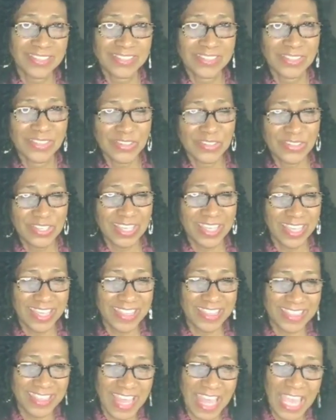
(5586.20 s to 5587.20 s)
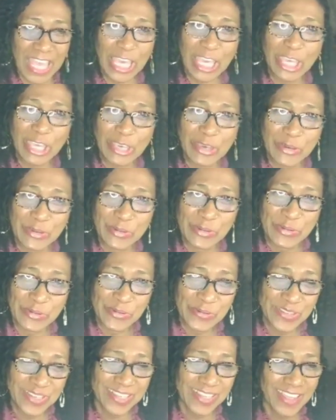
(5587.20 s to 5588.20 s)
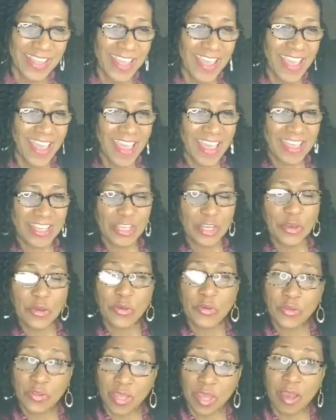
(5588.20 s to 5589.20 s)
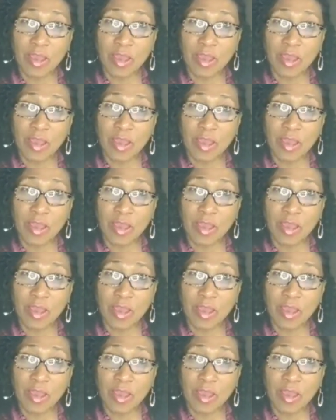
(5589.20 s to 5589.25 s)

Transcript: Okay, thank you. No,